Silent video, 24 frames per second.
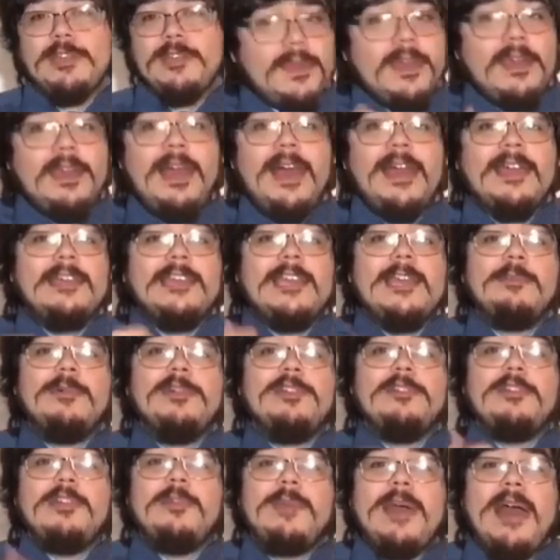I can keep on doing a
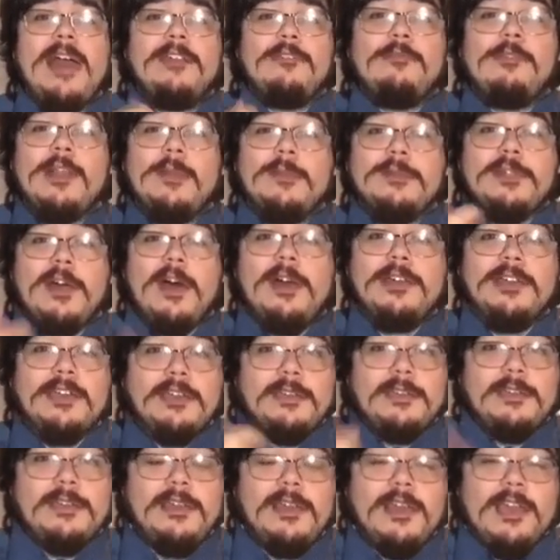pattern while I'm talking
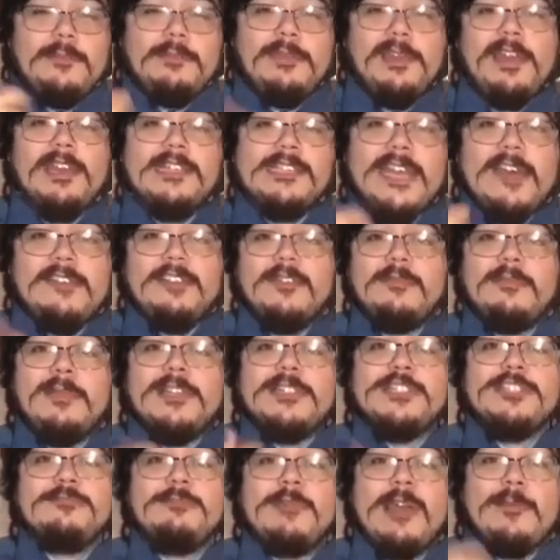because I have the muscle
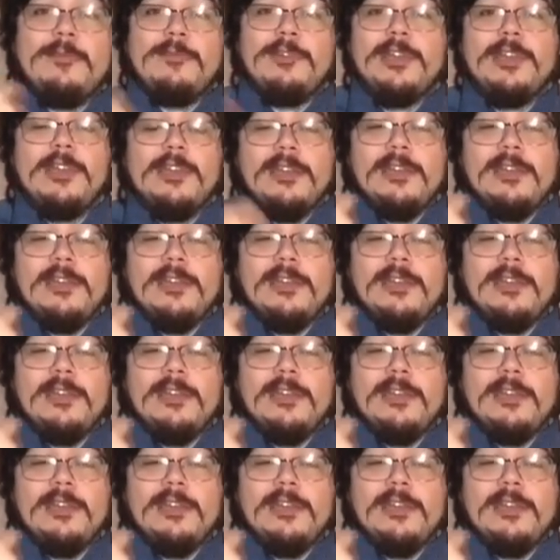memory